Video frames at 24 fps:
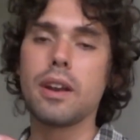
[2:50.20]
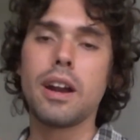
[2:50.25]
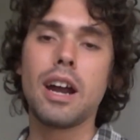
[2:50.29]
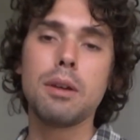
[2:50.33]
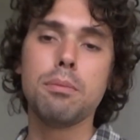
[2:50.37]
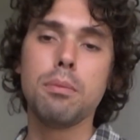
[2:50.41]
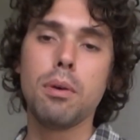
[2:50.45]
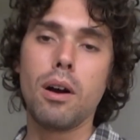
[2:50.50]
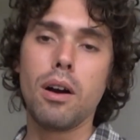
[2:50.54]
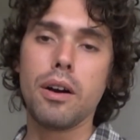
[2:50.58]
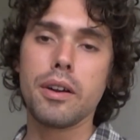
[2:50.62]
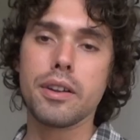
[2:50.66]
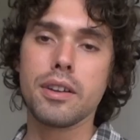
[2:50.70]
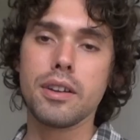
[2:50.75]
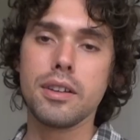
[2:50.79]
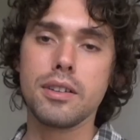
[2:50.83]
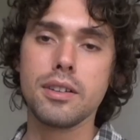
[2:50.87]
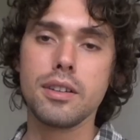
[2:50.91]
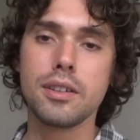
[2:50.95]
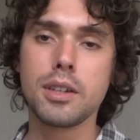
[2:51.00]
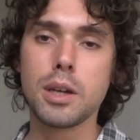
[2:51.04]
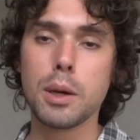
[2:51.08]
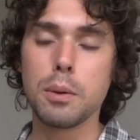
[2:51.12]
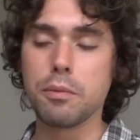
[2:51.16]
I bought it, it
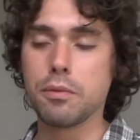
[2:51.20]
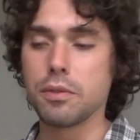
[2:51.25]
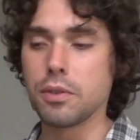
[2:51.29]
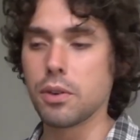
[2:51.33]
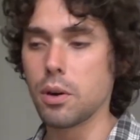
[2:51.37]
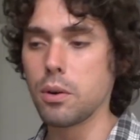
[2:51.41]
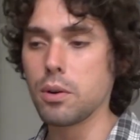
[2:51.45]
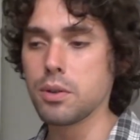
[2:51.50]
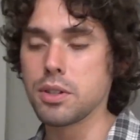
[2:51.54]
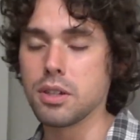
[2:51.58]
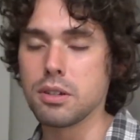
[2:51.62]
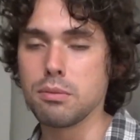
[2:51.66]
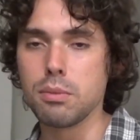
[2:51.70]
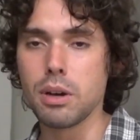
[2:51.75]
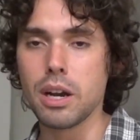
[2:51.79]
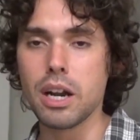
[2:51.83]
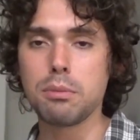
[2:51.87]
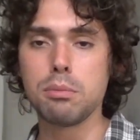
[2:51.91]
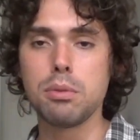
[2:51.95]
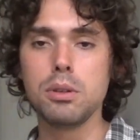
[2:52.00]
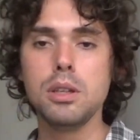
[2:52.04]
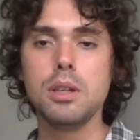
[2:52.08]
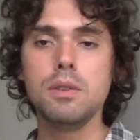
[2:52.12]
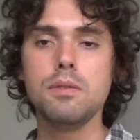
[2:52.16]
did come frozen, but I
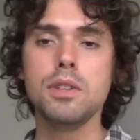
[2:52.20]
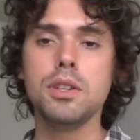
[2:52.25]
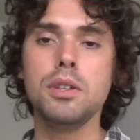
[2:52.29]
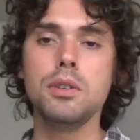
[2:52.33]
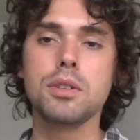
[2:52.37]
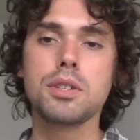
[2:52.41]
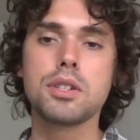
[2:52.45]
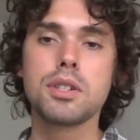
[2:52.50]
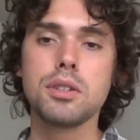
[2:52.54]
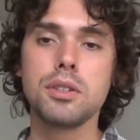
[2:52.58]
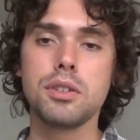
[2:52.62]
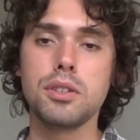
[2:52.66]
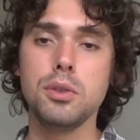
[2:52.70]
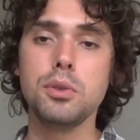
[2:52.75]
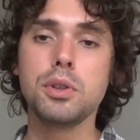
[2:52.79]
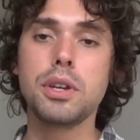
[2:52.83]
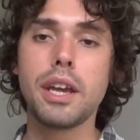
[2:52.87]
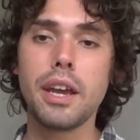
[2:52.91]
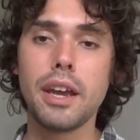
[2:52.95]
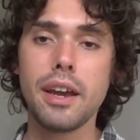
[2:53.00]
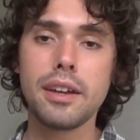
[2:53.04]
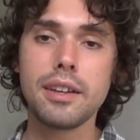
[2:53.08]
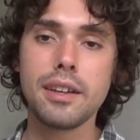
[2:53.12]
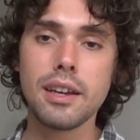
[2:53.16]
believe that you
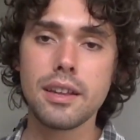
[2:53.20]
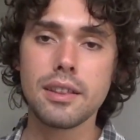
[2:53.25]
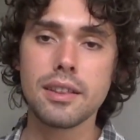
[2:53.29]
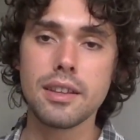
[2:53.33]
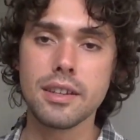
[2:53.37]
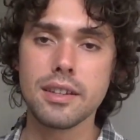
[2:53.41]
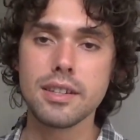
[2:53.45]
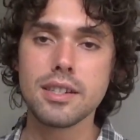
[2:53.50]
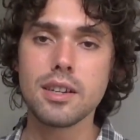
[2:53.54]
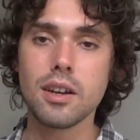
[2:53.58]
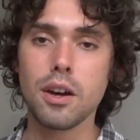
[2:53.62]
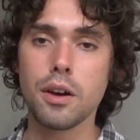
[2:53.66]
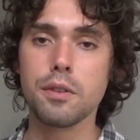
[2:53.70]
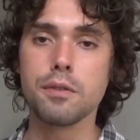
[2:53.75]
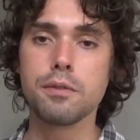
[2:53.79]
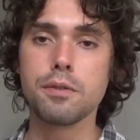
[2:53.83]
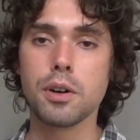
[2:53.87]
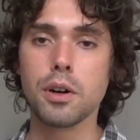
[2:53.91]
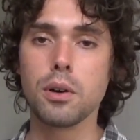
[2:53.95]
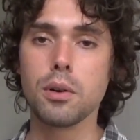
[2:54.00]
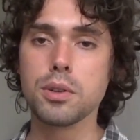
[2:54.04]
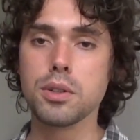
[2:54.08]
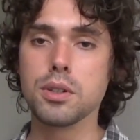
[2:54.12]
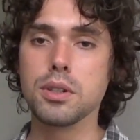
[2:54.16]
can get this
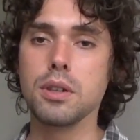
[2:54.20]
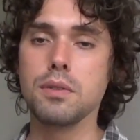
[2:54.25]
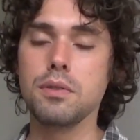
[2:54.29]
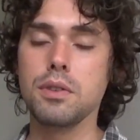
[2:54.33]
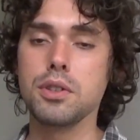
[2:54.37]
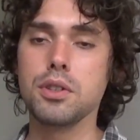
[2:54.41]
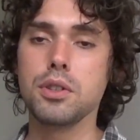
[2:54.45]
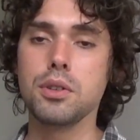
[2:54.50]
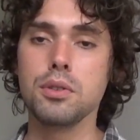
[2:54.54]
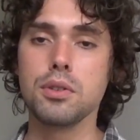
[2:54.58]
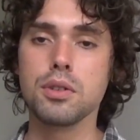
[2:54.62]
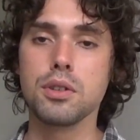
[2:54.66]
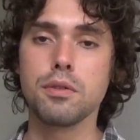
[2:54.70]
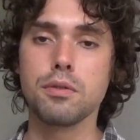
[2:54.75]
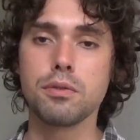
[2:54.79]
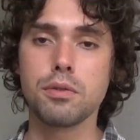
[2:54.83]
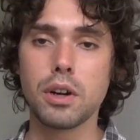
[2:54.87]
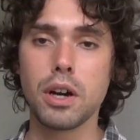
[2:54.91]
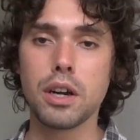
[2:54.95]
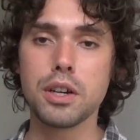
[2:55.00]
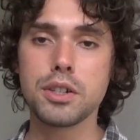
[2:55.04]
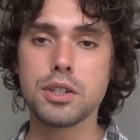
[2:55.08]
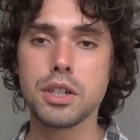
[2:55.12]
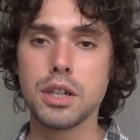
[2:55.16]
unfrozen if you choose the
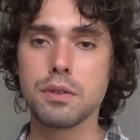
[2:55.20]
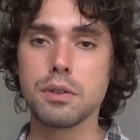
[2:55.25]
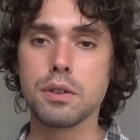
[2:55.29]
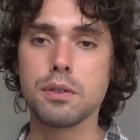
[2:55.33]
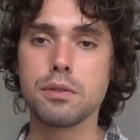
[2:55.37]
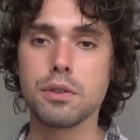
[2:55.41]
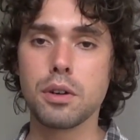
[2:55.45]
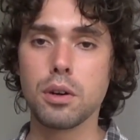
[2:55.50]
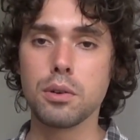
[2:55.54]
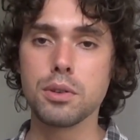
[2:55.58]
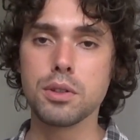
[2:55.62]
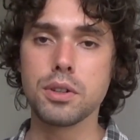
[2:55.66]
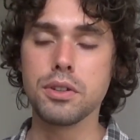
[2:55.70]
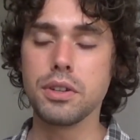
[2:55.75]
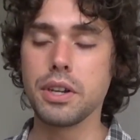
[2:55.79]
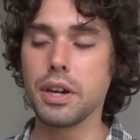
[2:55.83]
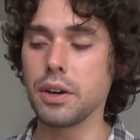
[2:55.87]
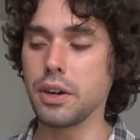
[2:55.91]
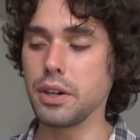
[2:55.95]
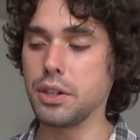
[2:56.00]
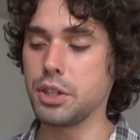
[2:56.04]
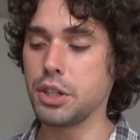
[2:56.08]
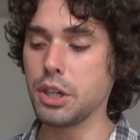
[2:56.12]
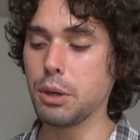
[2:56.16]
fresh, never frozen
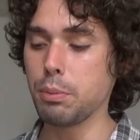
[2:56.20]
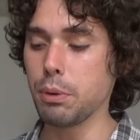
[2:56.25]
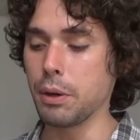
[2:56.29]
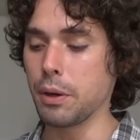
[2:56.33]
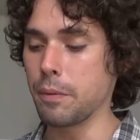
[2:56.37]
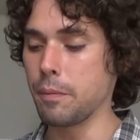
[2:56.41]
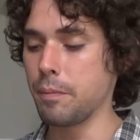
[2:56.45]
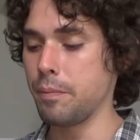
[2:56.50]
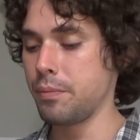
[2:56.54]
dairy shipping.